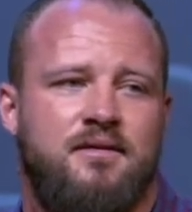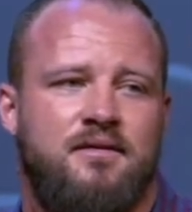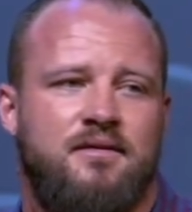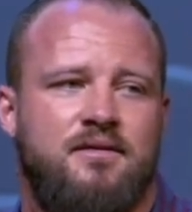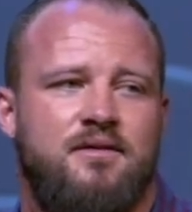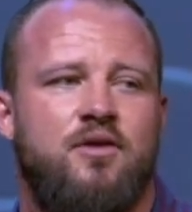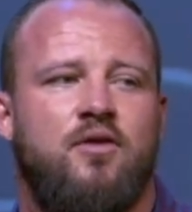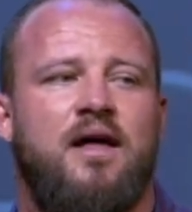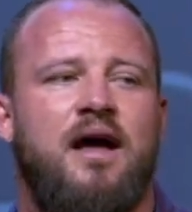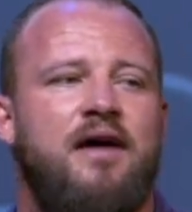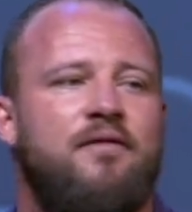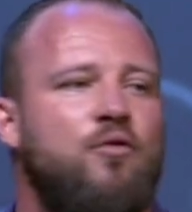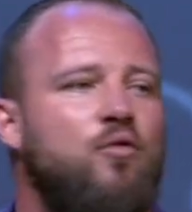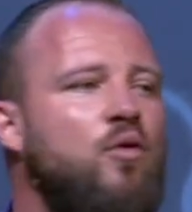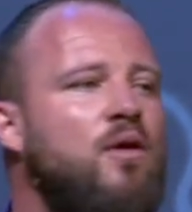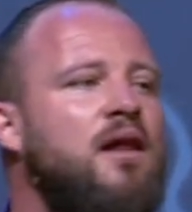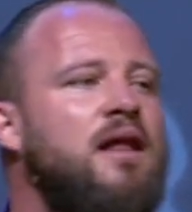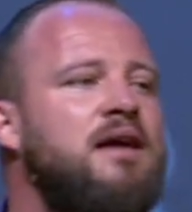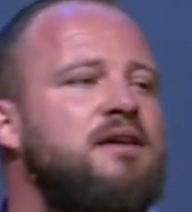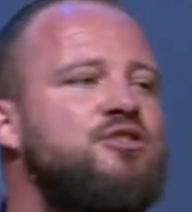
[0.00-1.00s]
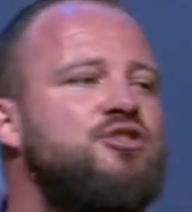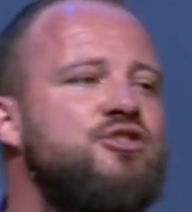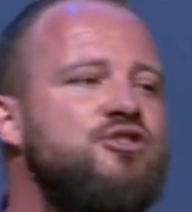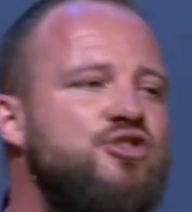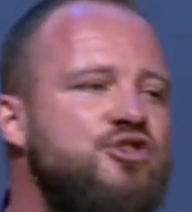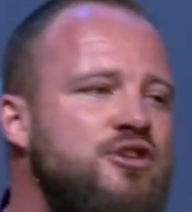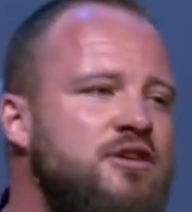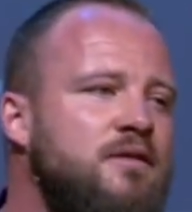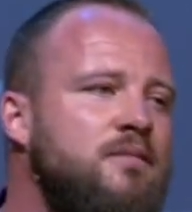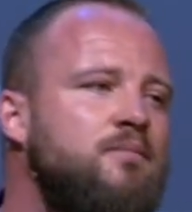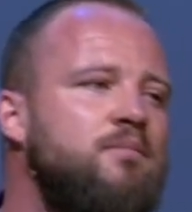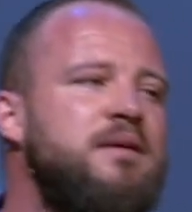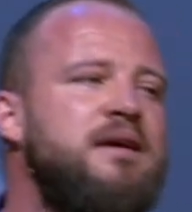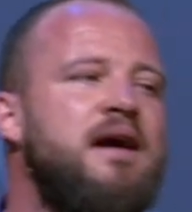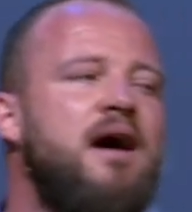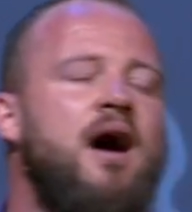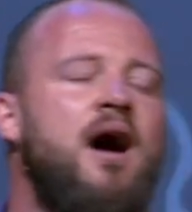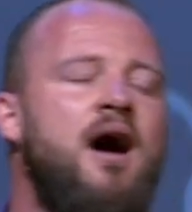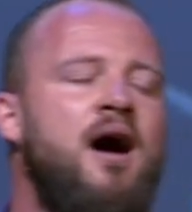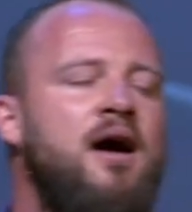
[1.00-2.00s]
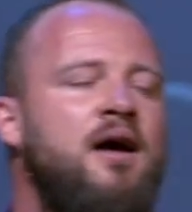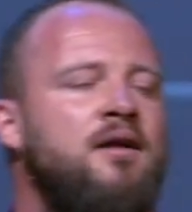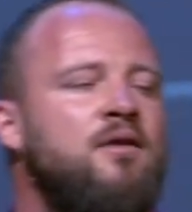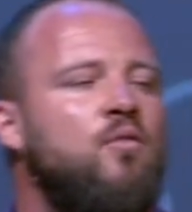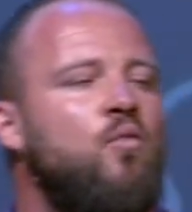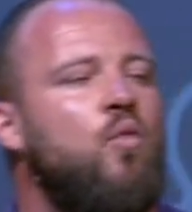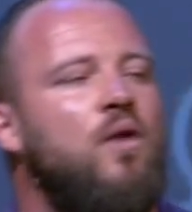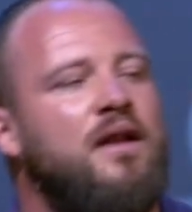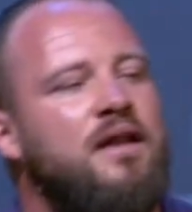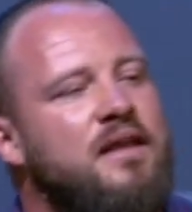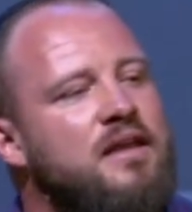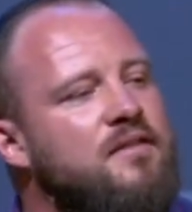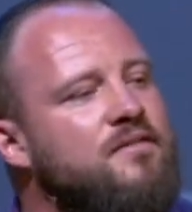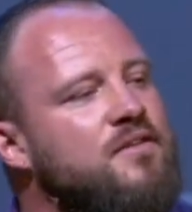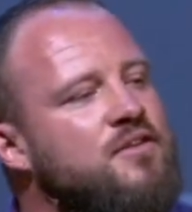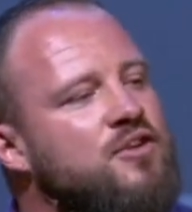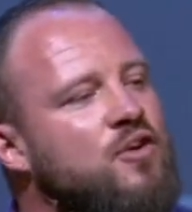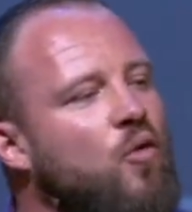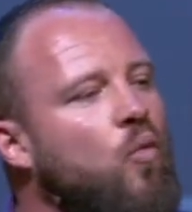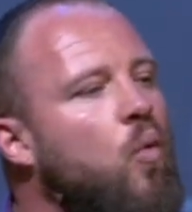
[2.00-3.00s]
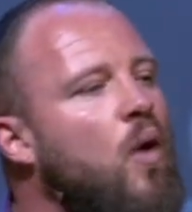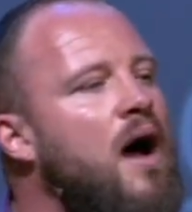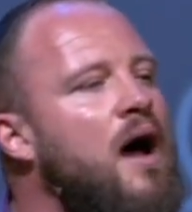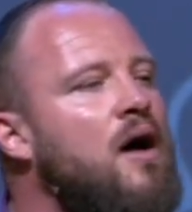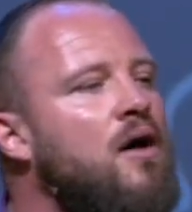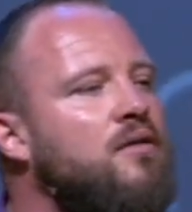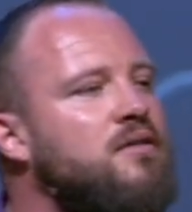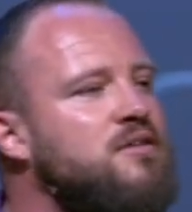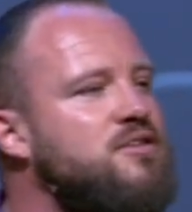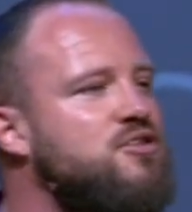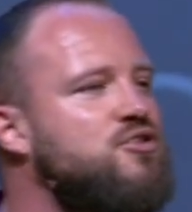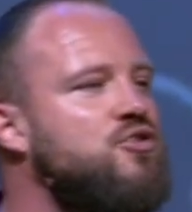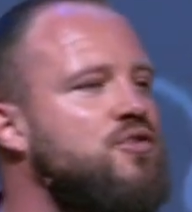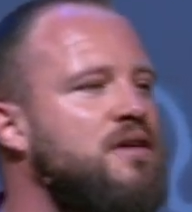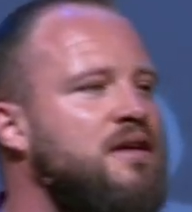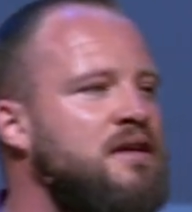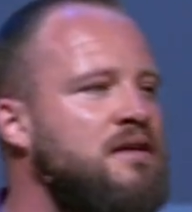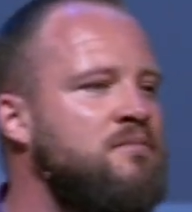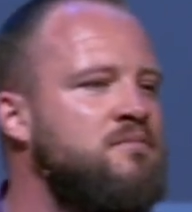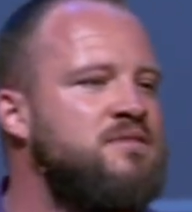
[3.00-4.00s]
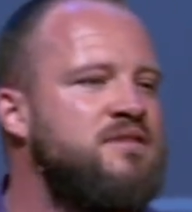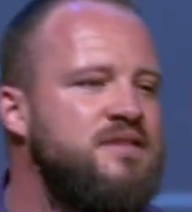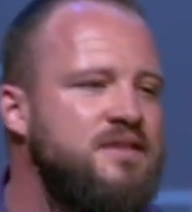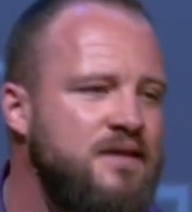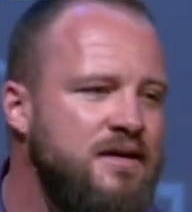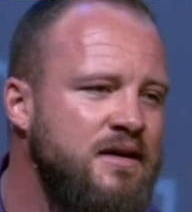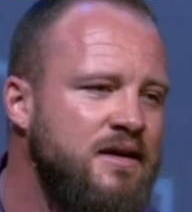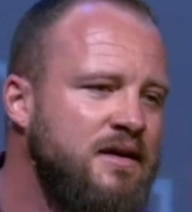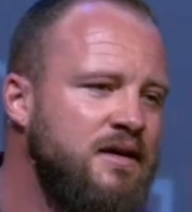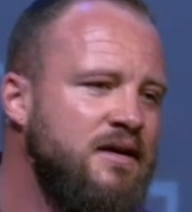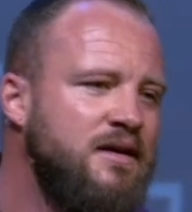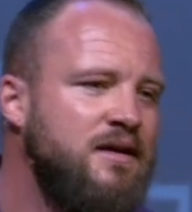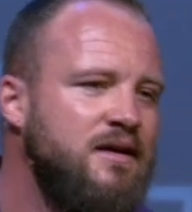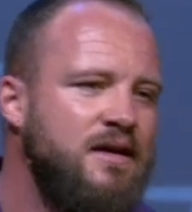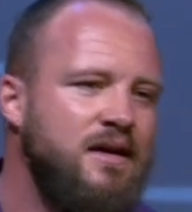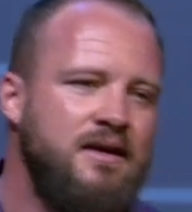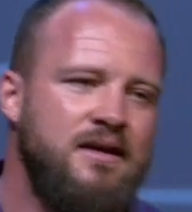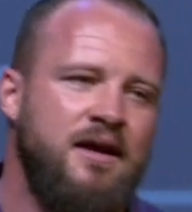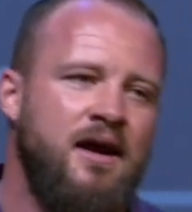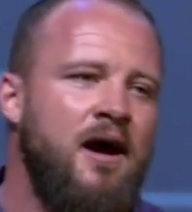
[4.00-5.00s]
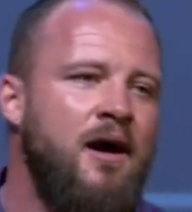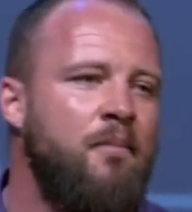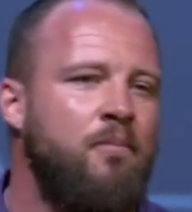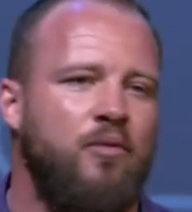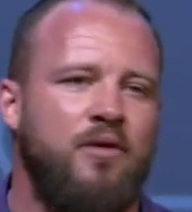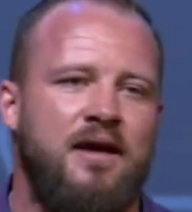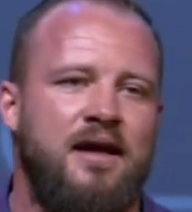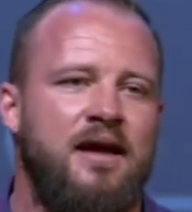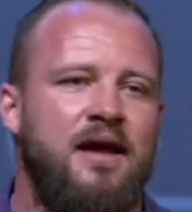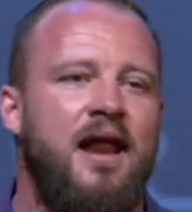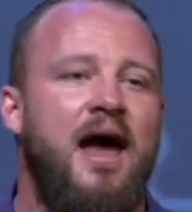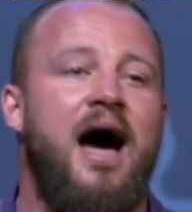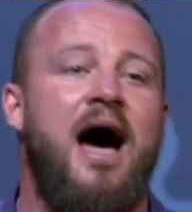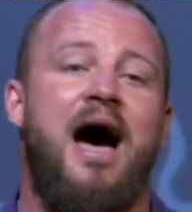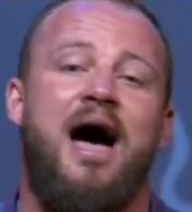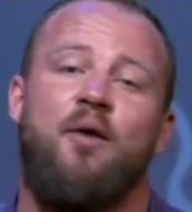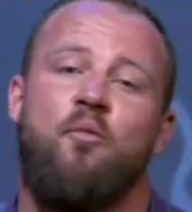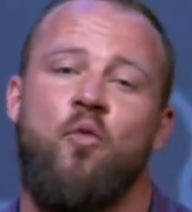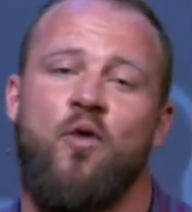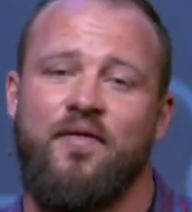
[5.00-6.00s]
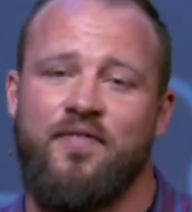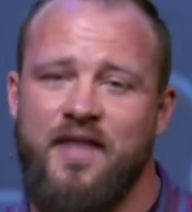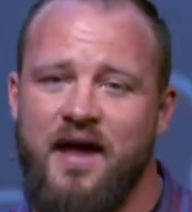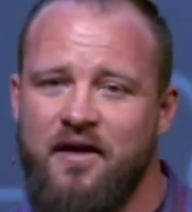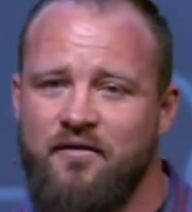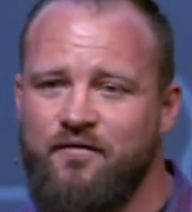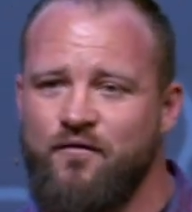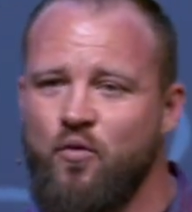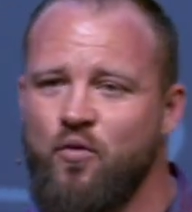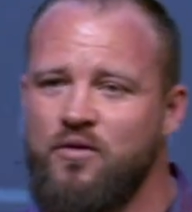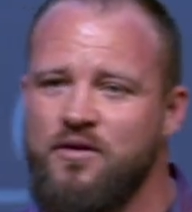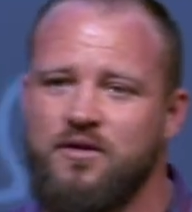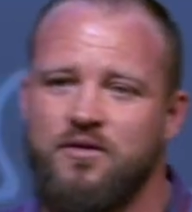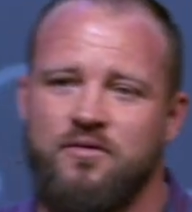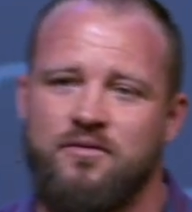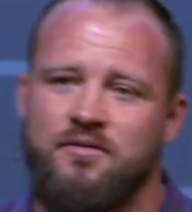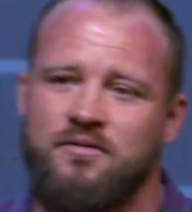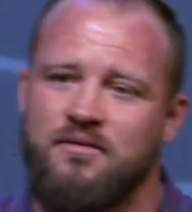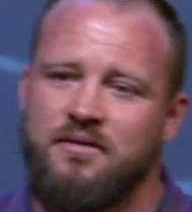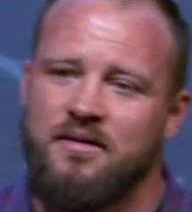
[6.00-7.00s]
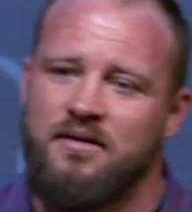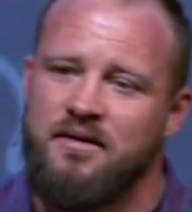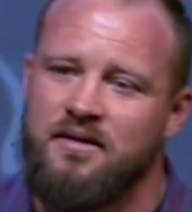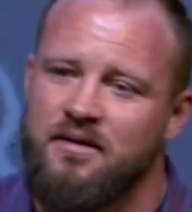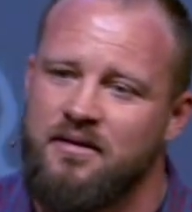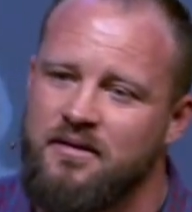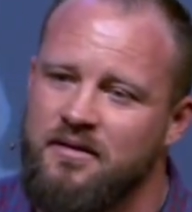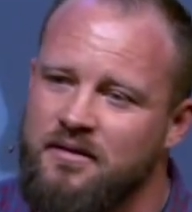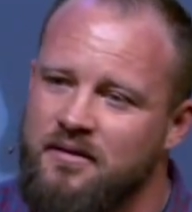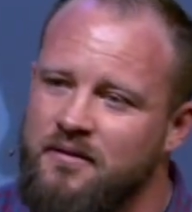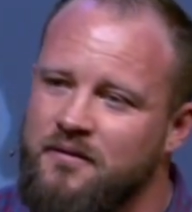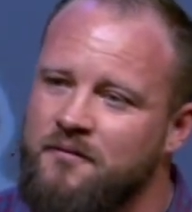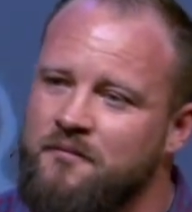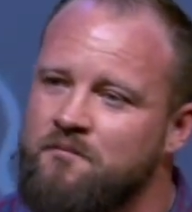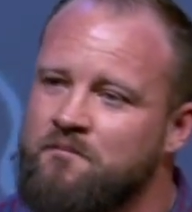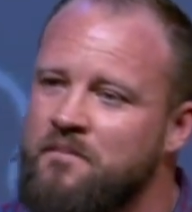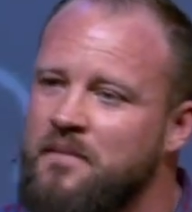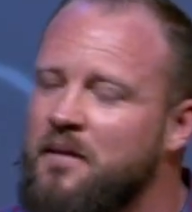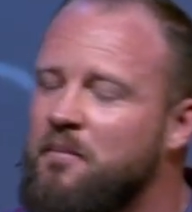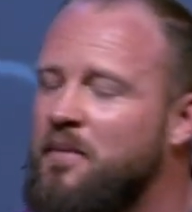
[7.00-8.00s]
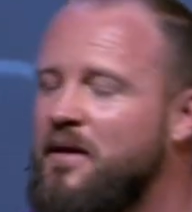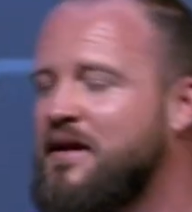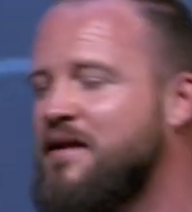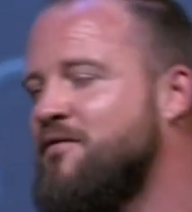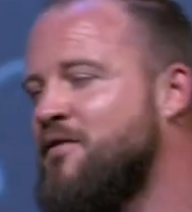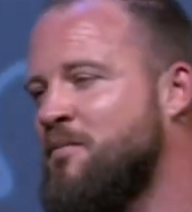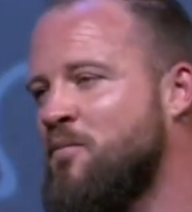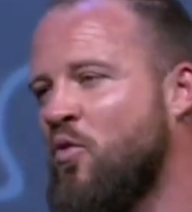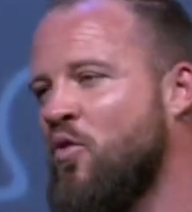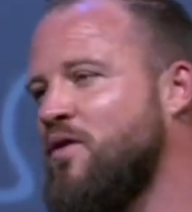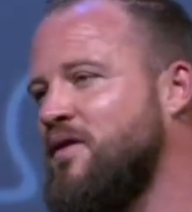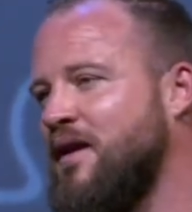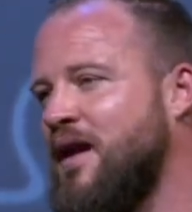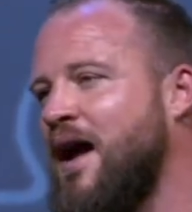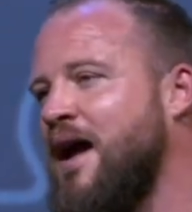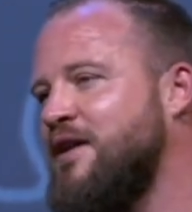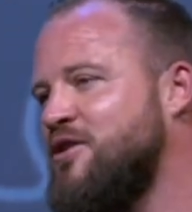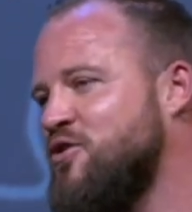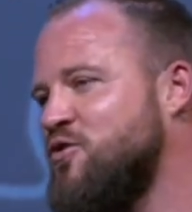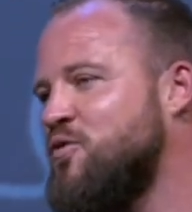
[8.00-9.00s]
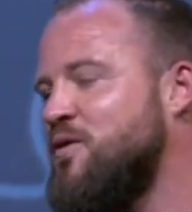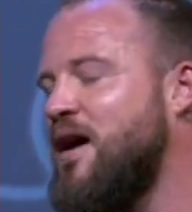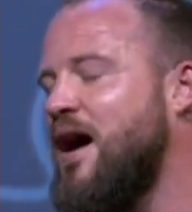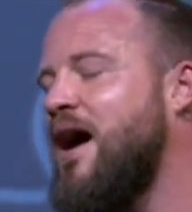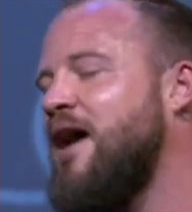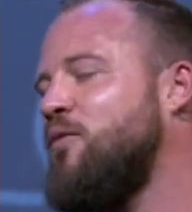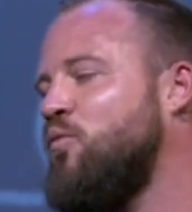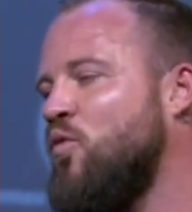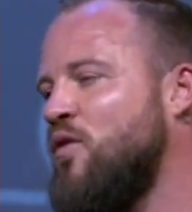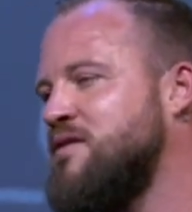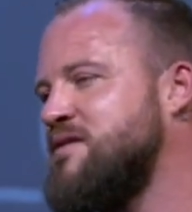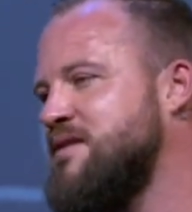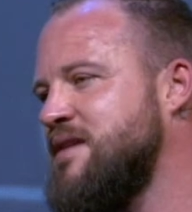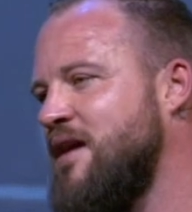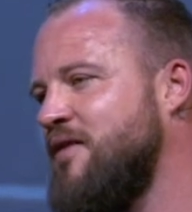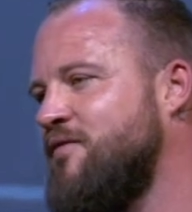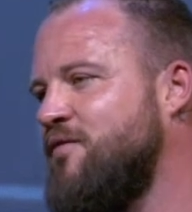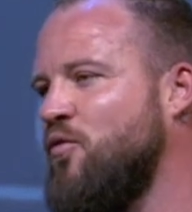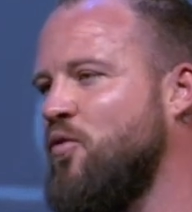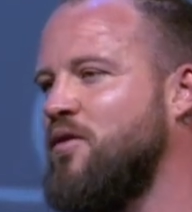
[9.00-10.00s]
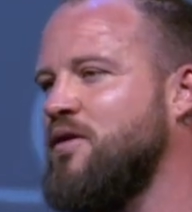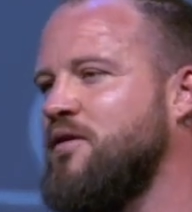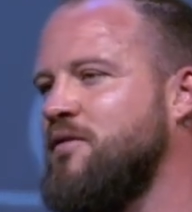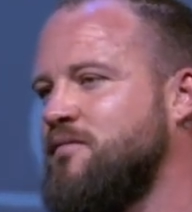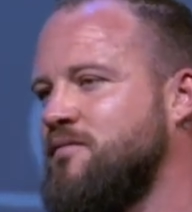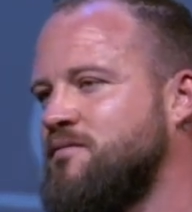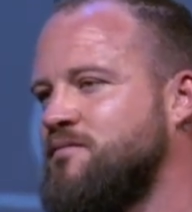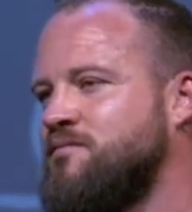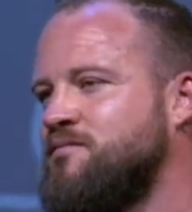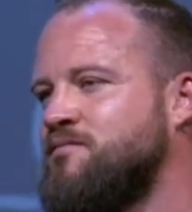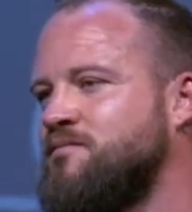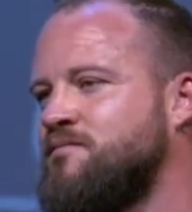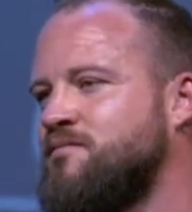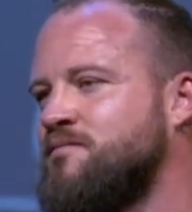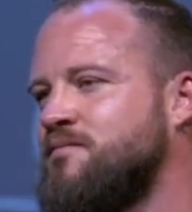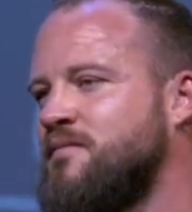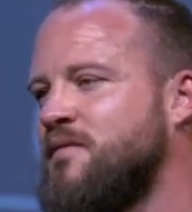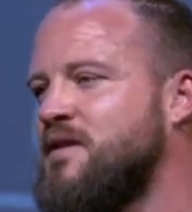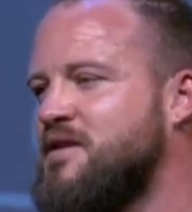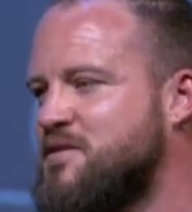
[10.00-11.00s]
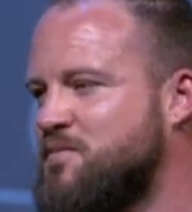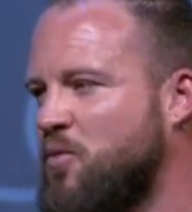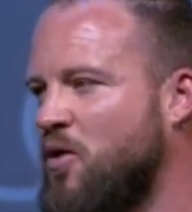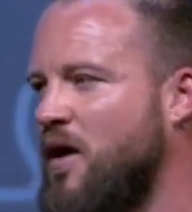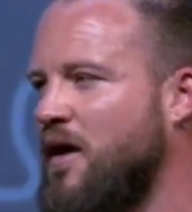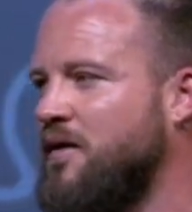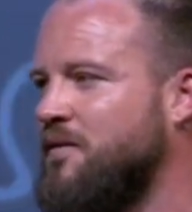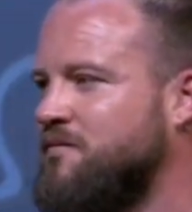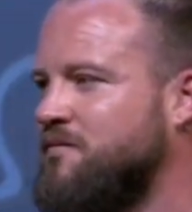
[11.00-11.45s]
you'll have a relationship beyond what even your wildest dreams can comprehend. I want that for you. But even more than I do, God wants that for you. Let's pray.